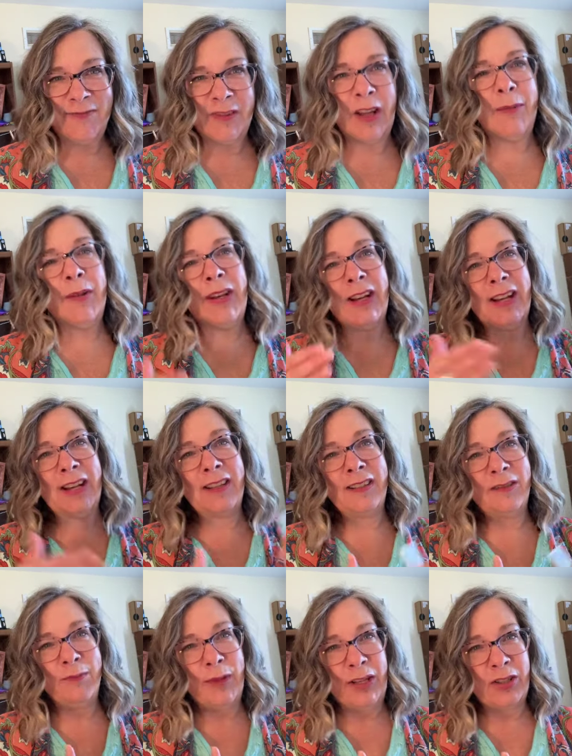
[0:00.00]
I mean, I had
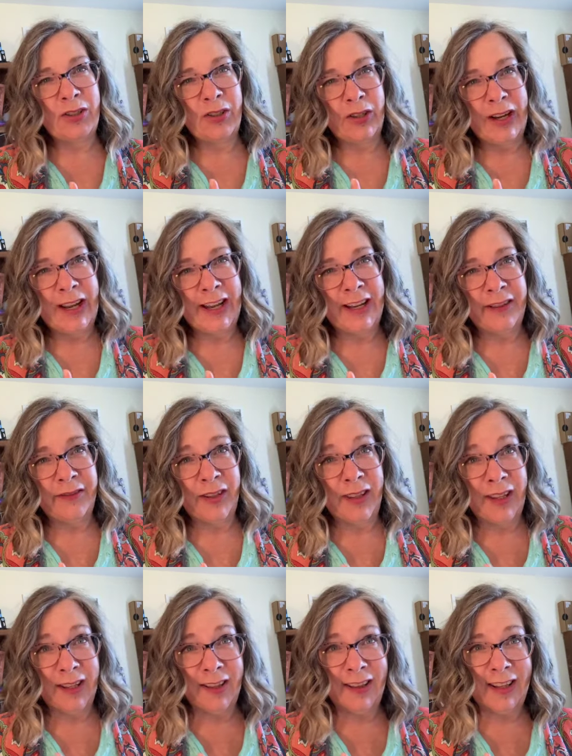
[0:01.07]
made sure I had
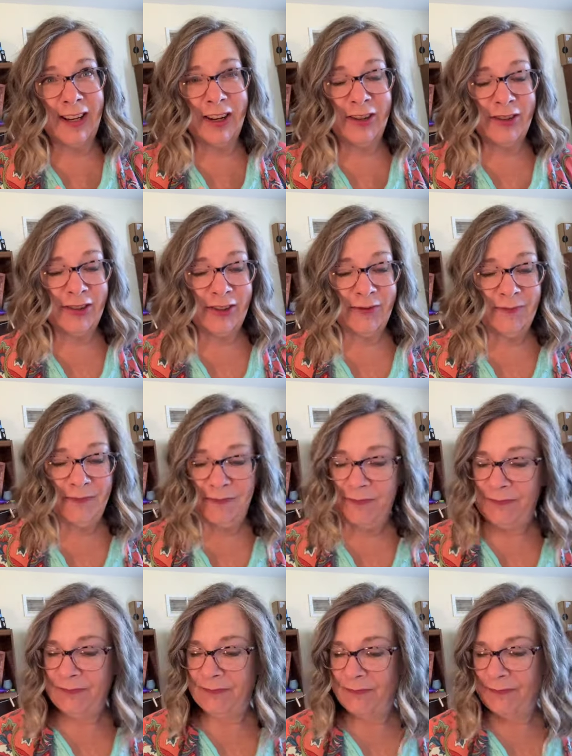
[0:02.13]
everything in layers.
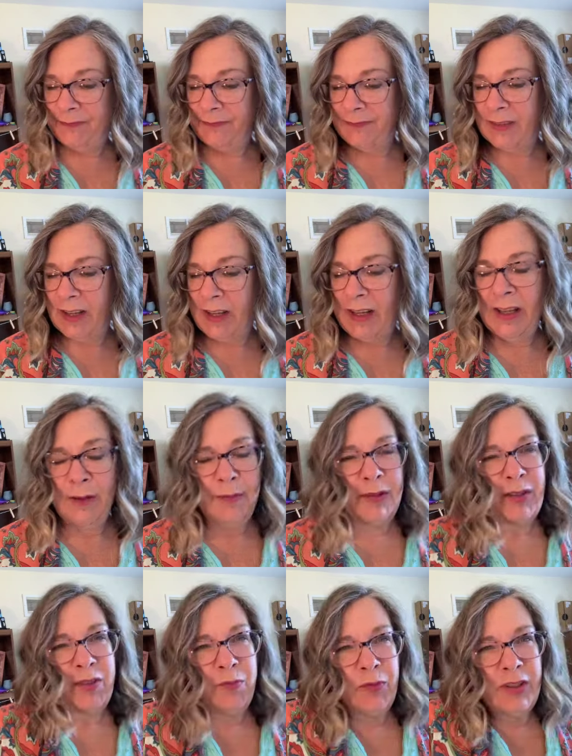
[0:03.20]

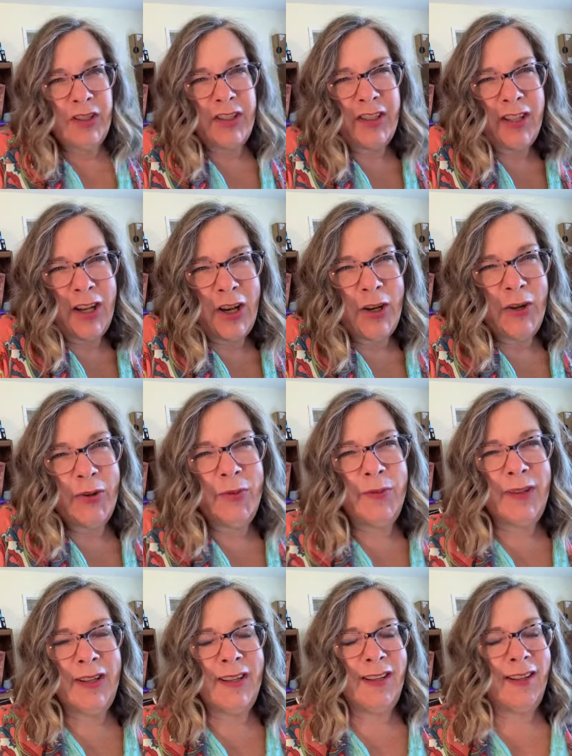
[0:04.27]
But wouldn't you know,
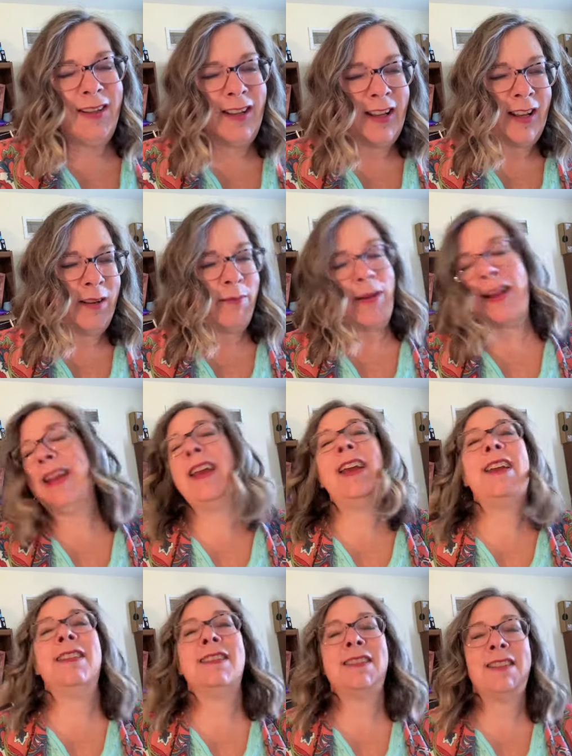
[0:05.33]
in my
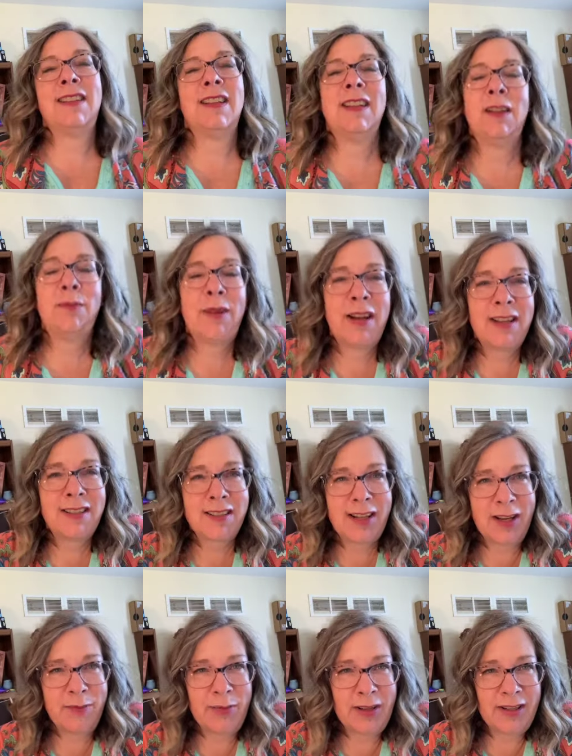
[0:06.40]
haste and in my
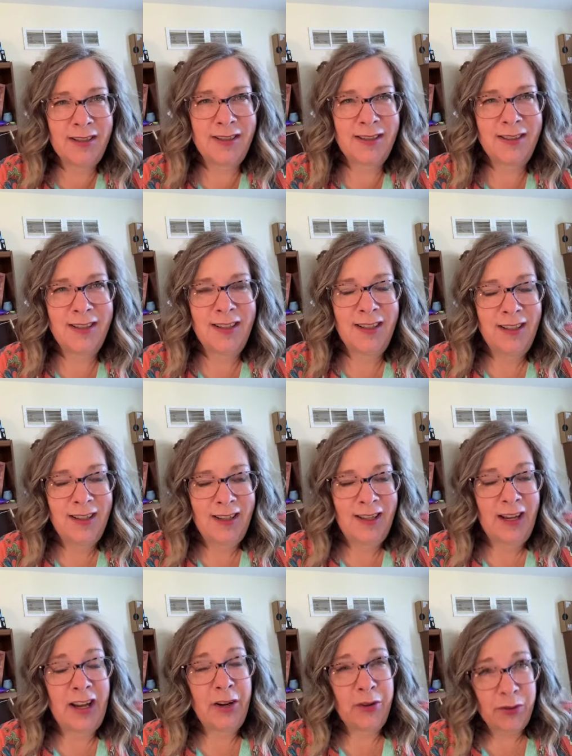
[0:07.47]
excitement,
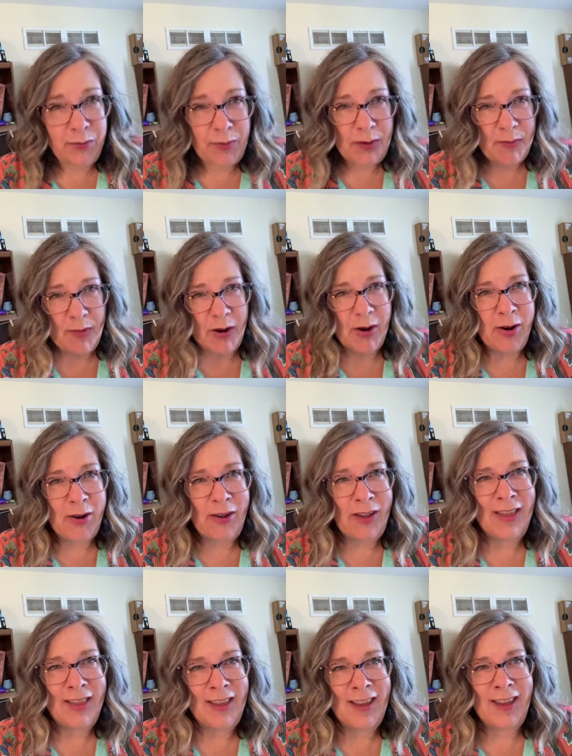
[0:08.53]
I grouped them all
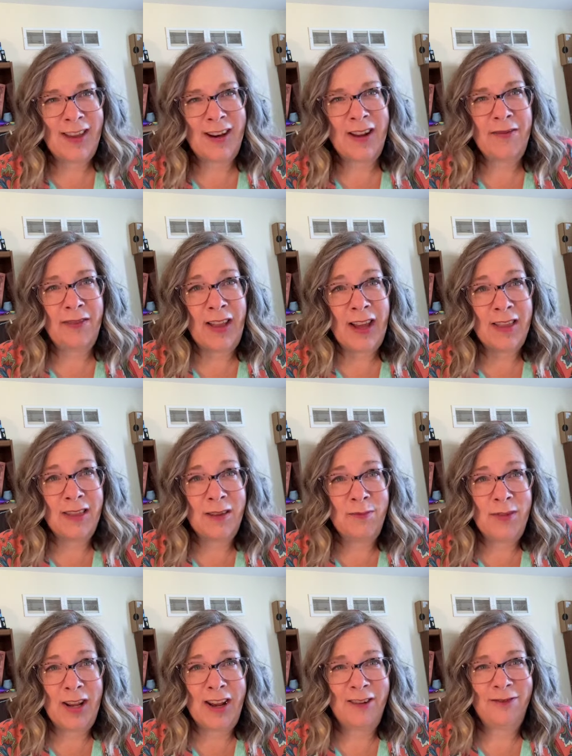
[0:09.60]
and then I flattened
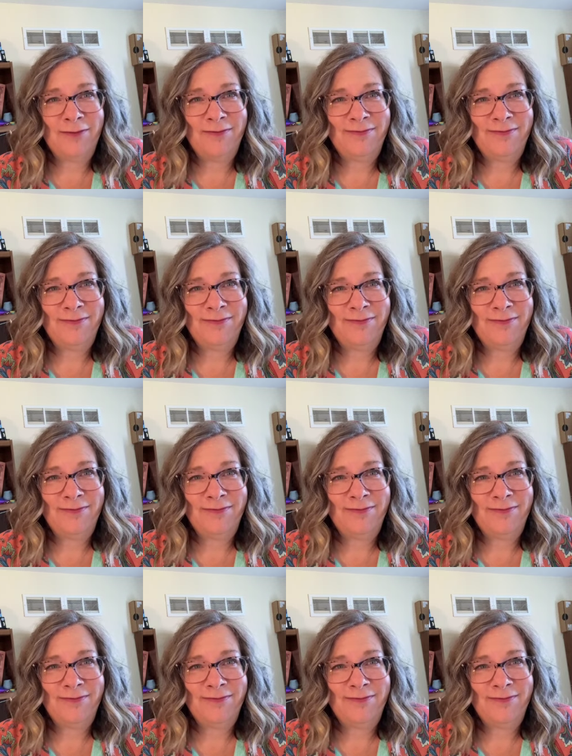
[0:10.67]
them down.